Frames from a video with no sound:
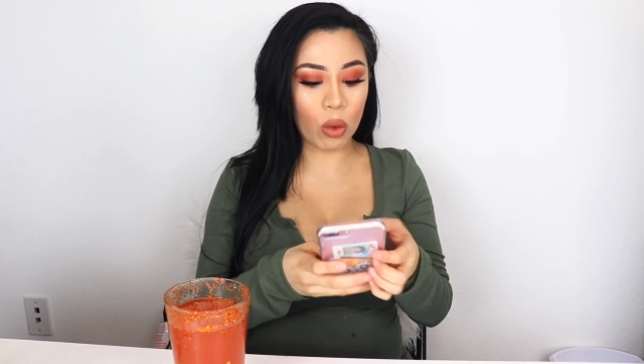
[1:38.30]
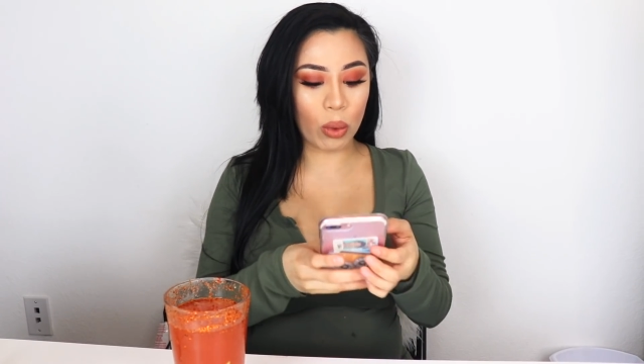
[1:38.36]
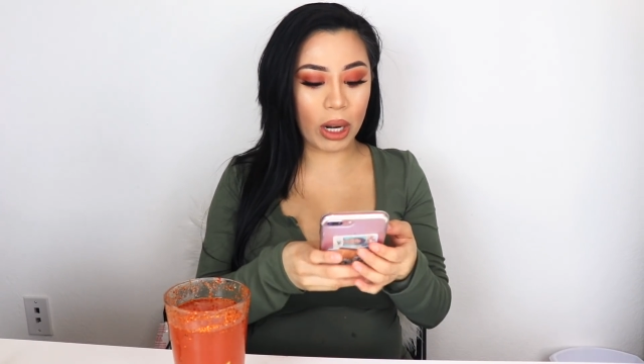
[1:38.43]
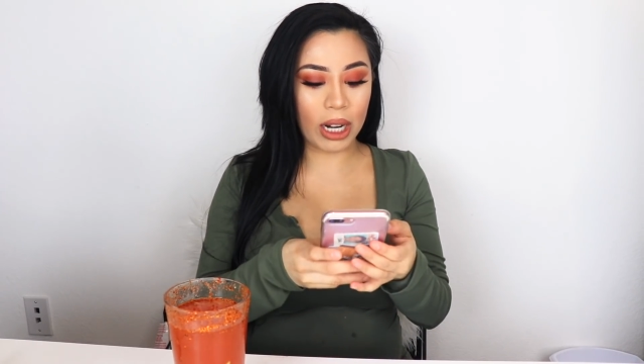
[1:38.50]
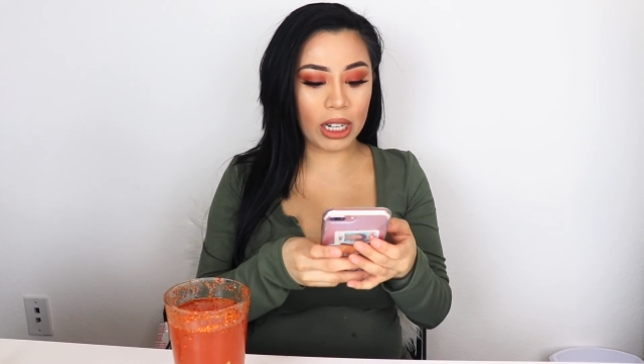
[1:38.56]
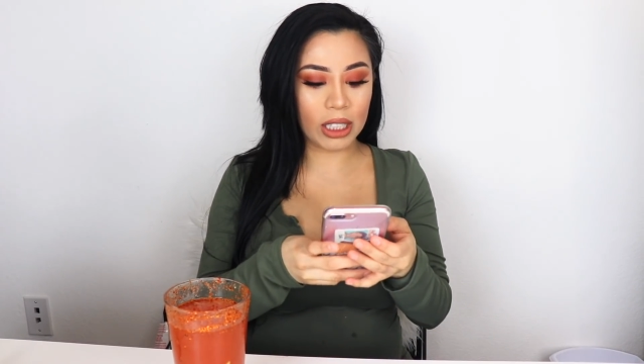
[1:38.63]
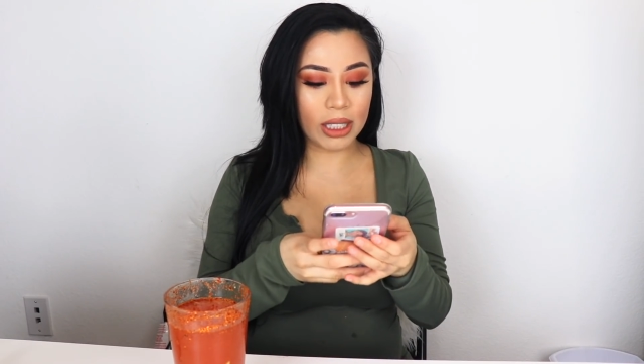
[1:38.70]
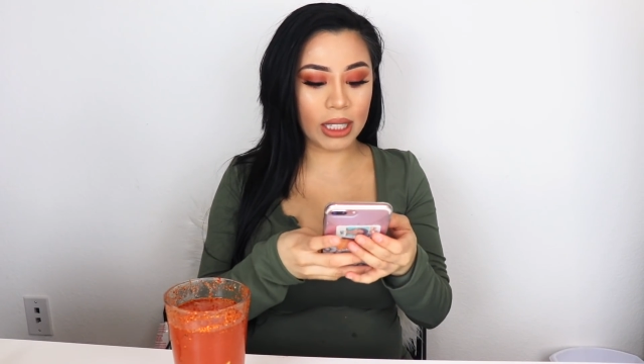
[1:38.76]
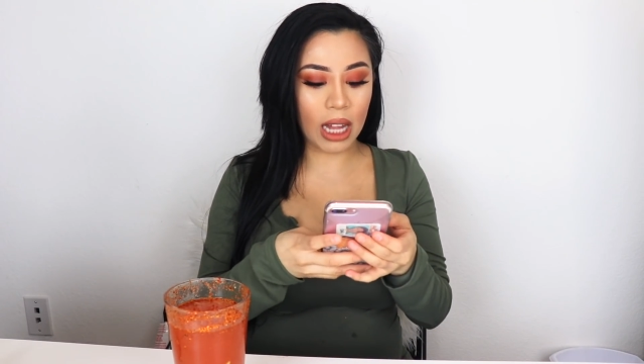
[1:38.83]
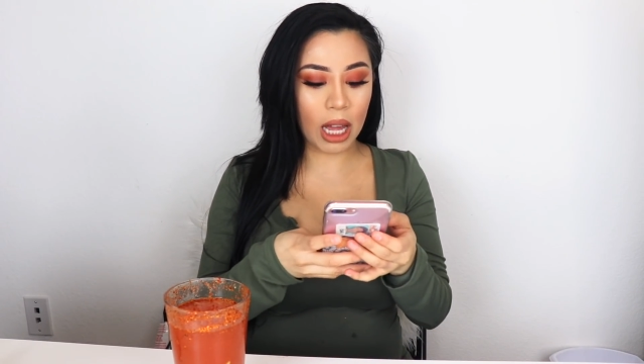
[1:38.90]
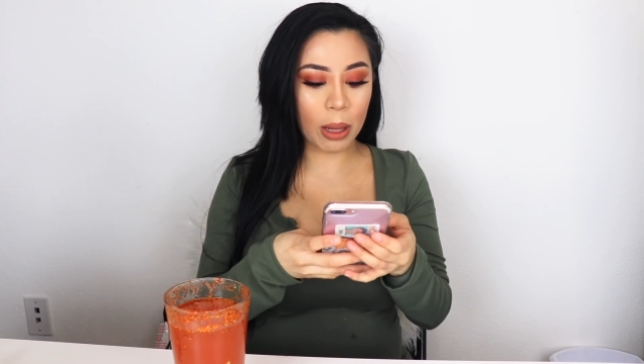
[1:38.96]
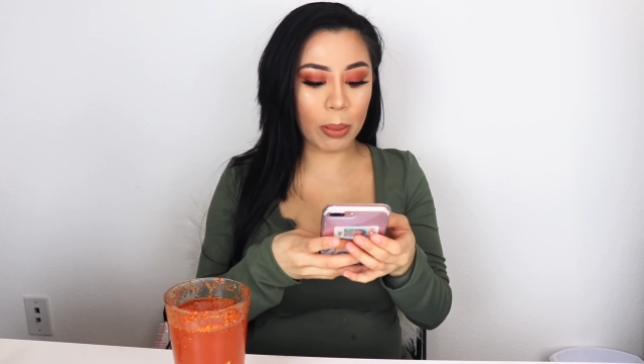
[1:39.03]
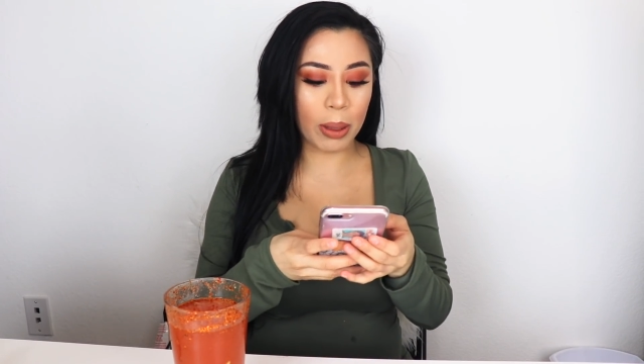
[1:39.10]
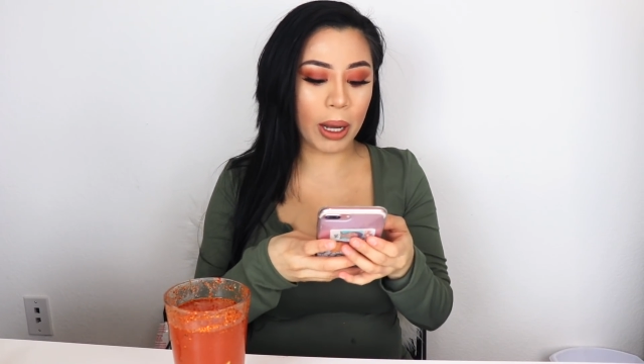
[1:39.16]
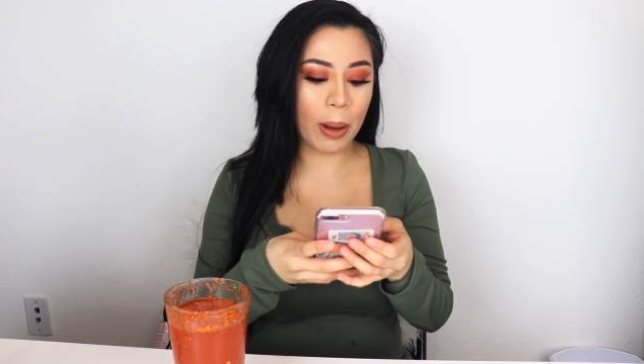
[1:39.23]
What it looks
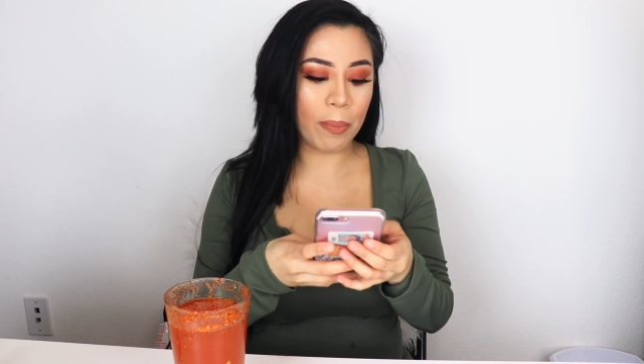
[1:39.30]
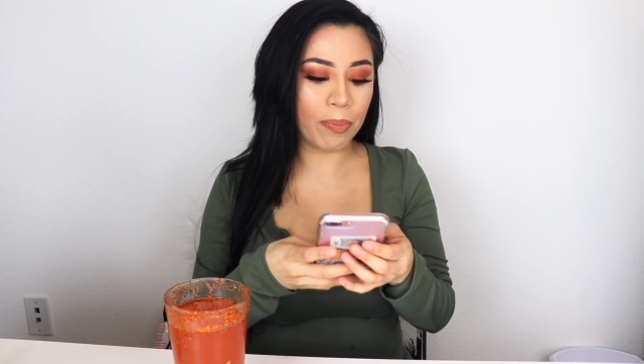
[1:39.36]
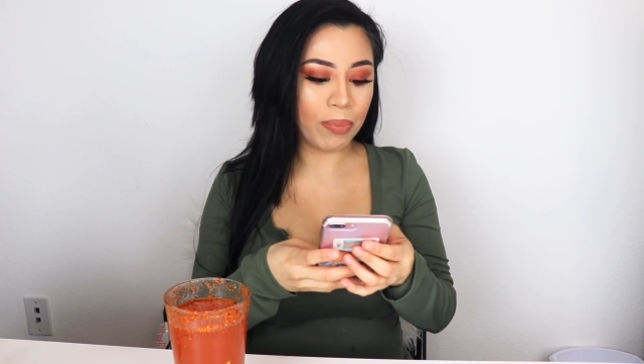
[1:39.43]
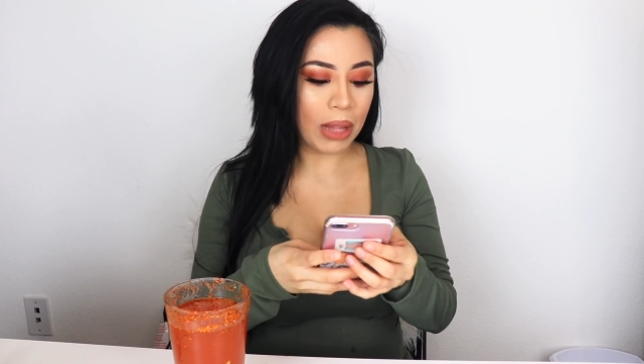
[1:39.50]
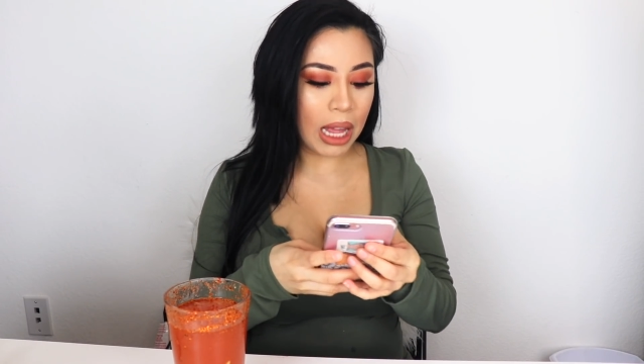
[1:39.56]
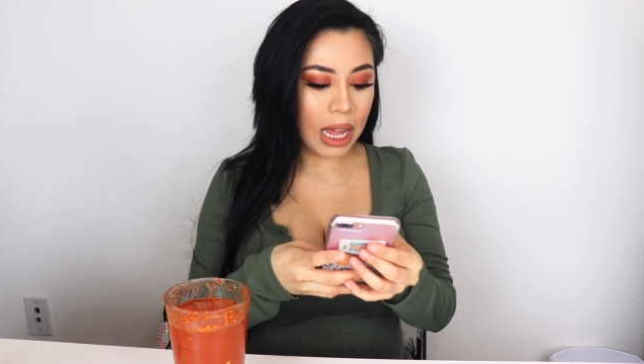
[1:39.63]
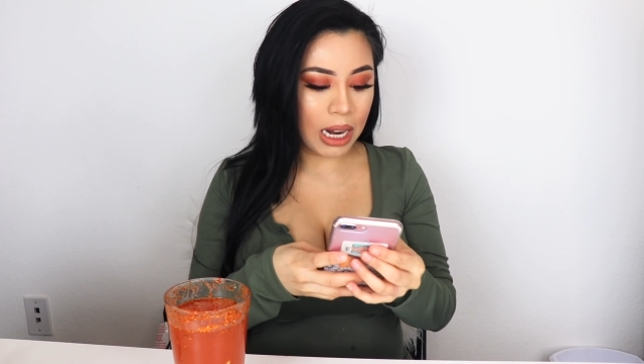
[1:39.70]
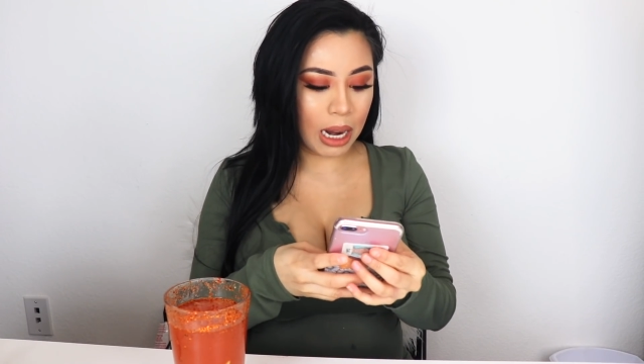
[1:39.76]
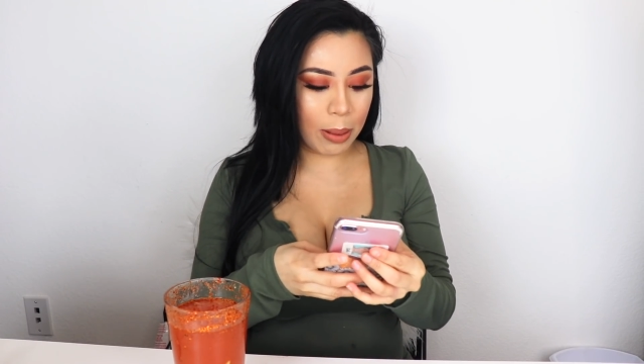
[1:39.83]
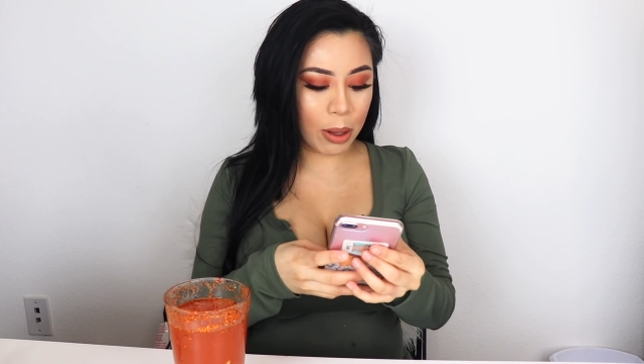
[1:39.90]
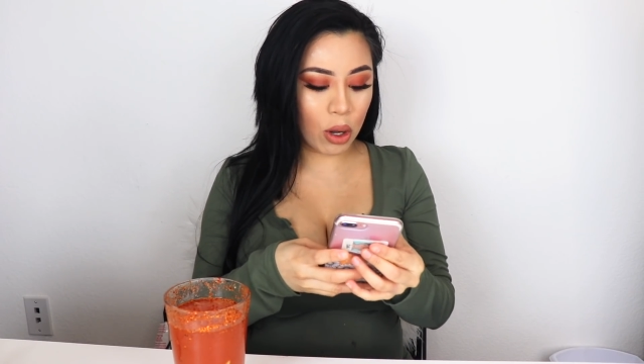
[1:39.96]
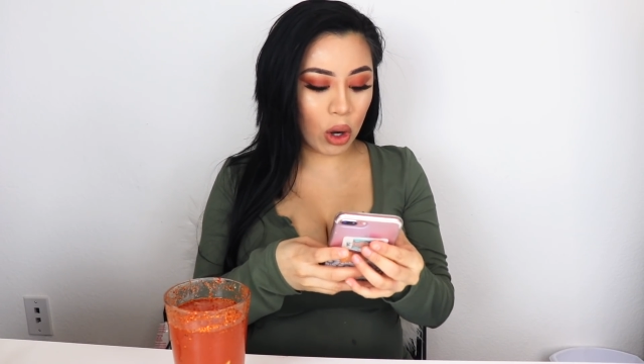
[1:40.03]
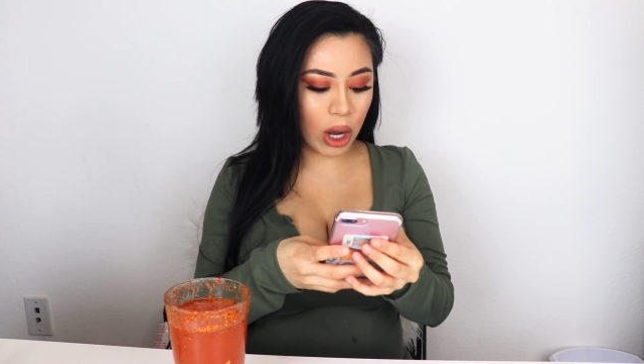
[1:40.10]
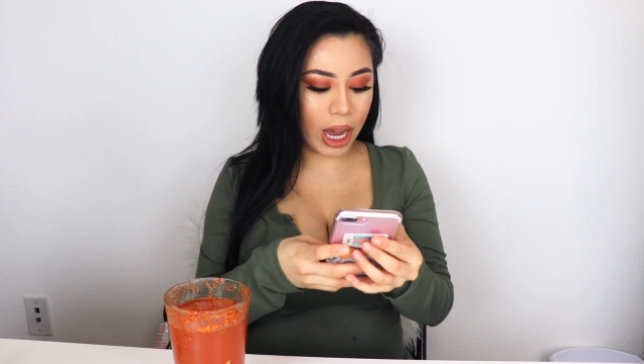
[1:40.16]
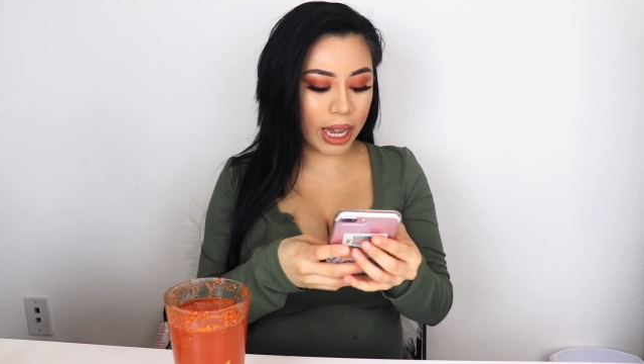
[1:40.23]
like, but let me go